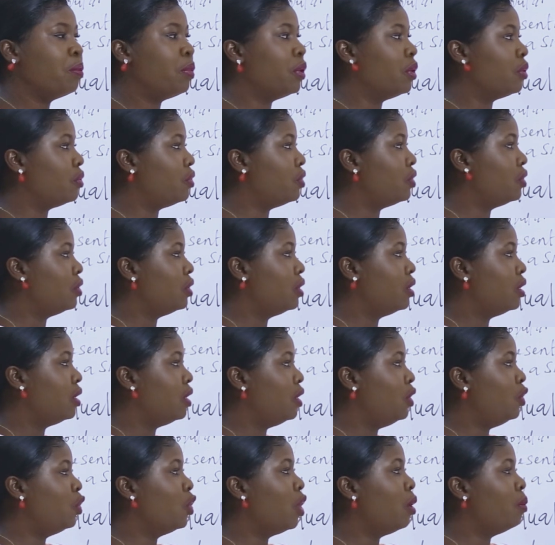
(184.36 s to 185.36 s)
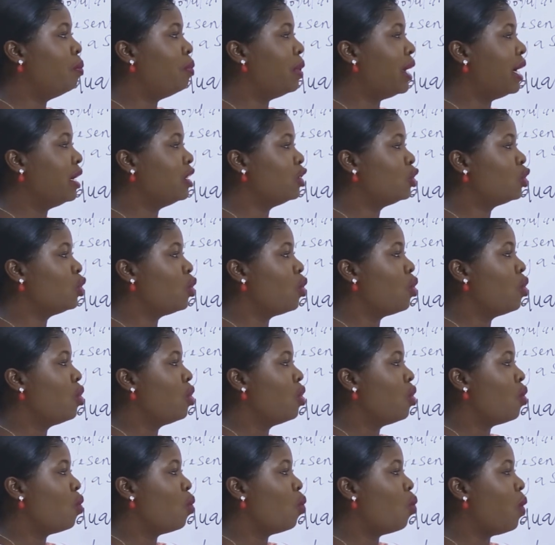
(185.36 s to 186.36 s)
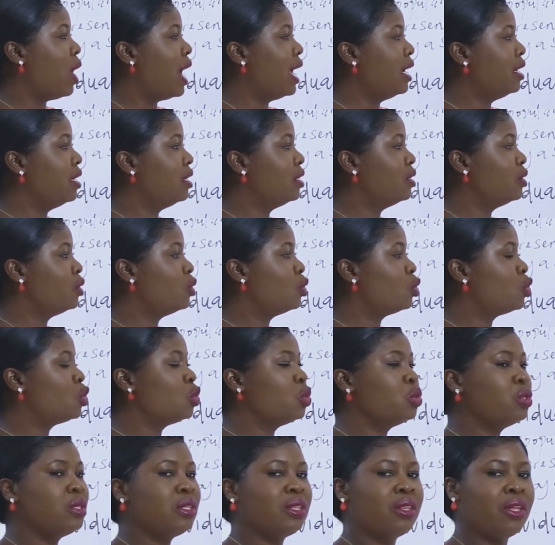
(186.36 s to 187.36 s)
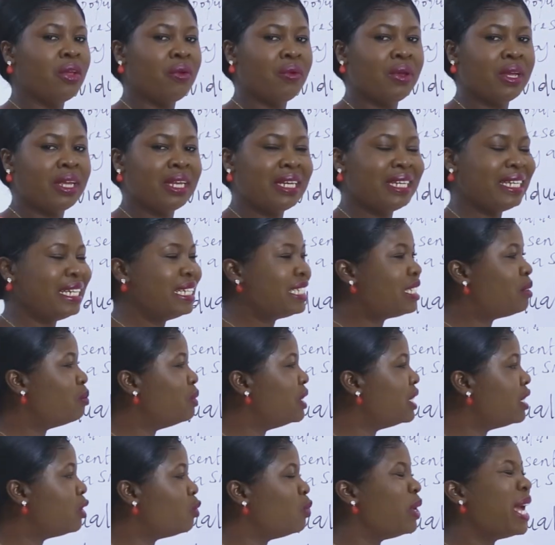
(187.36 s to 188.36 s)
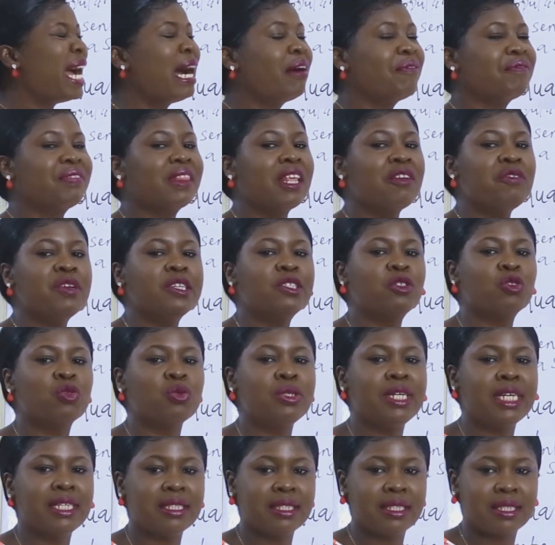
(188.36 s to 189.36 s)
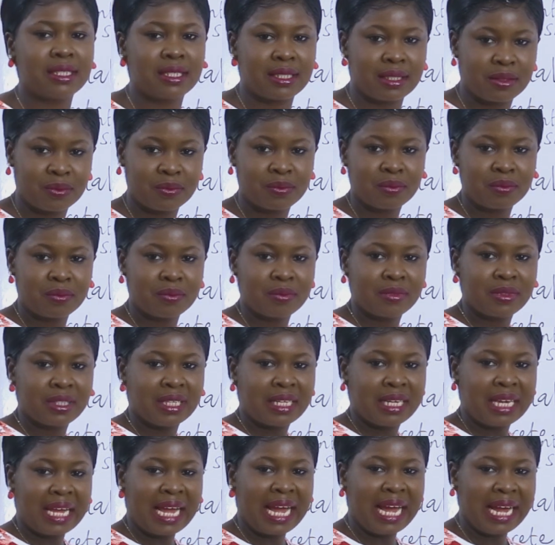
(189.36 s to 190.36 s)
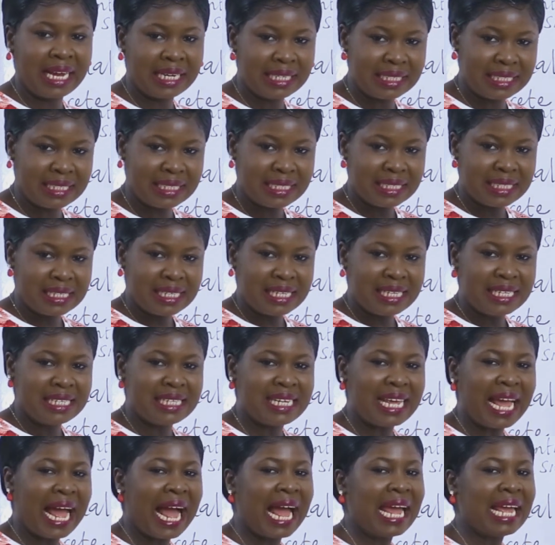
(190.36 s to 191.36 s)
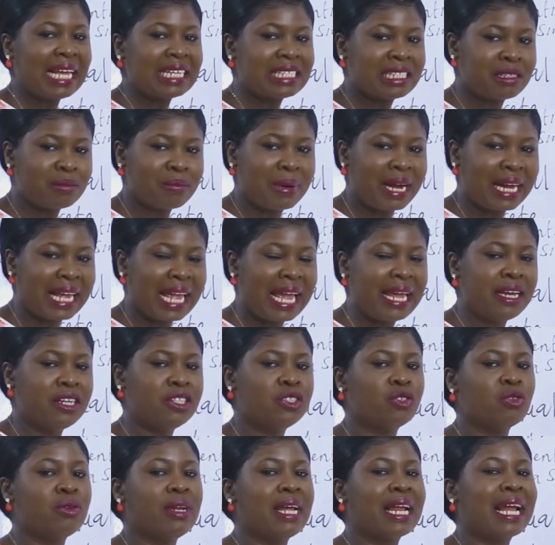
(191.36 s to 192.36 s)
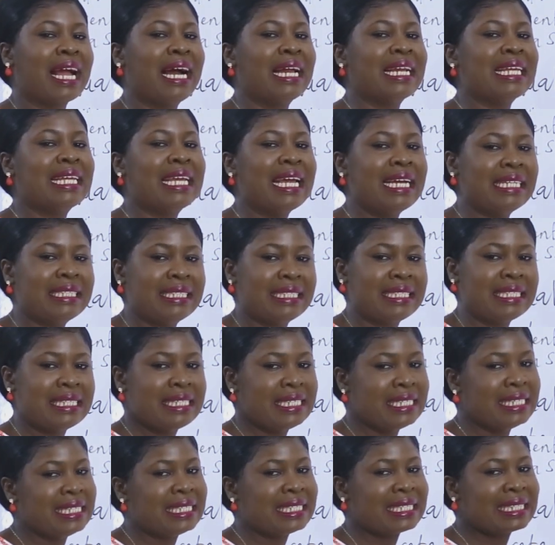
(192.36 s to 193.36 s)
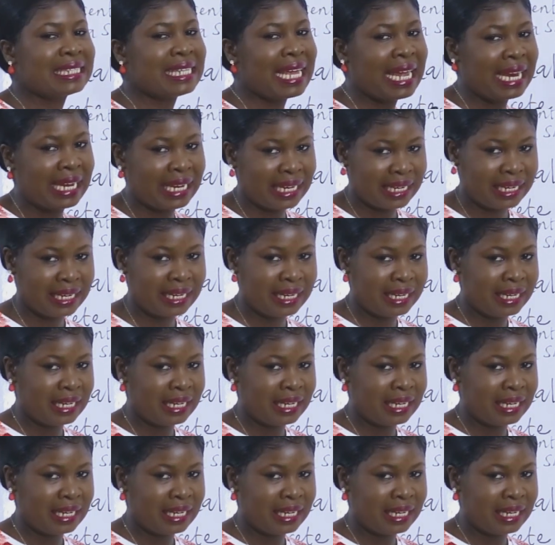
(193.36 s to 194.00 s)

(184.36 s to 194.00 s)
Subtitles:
board number, so 1, 2, 3. This means we have 3 students, and the highest mark any student can get is 10.